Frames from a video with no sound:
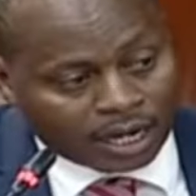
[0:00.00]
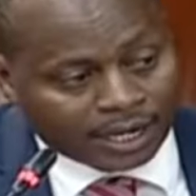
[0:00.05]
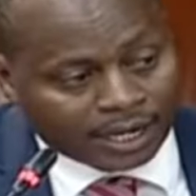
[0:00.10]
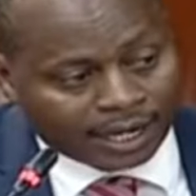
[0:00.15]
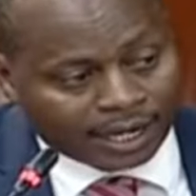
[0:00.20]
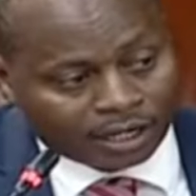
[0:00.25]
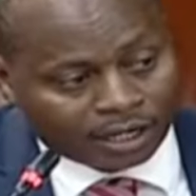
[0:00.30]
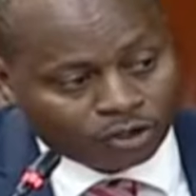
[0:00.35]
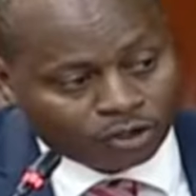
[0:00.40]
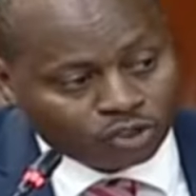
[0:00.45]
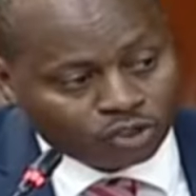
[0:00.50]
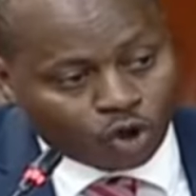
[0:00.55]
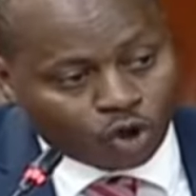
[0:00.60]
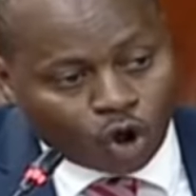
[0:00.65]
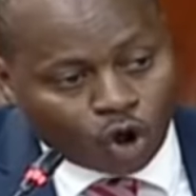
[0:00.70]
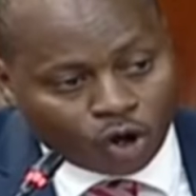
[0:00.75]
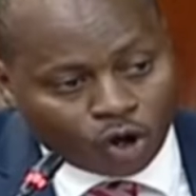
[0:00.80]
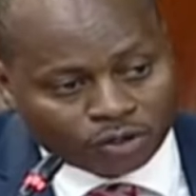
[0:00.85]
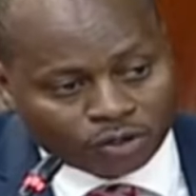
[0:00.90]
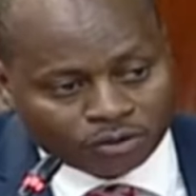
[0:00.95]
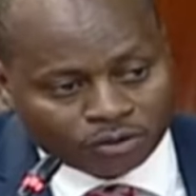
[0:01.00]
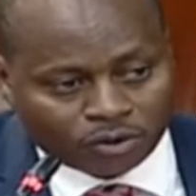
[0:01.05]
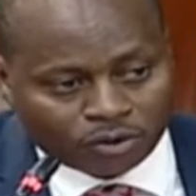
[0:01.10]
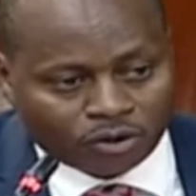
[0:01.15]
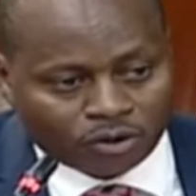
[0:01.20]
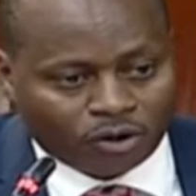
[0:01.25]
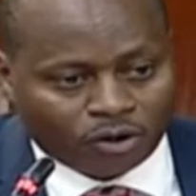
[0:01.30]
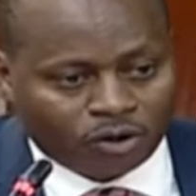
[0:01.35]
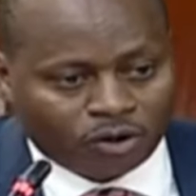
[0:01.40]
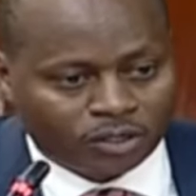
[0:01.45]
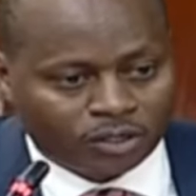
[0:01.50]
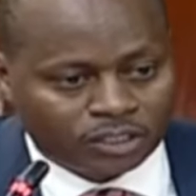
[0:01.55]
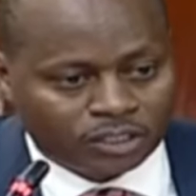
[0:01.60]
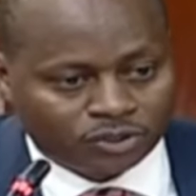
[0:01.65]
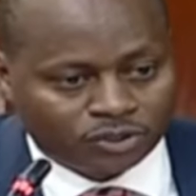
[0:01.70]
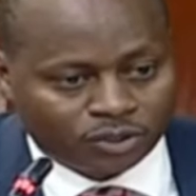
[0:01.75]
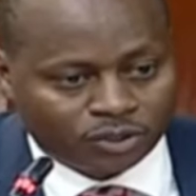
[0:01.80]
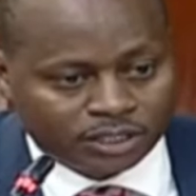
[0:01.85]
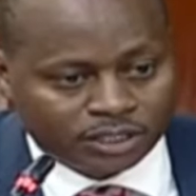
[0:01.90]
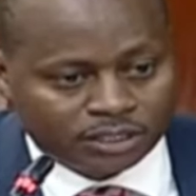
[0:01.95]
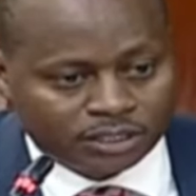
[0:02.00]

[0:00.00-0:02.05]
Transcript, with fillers: And I cannot on or disown.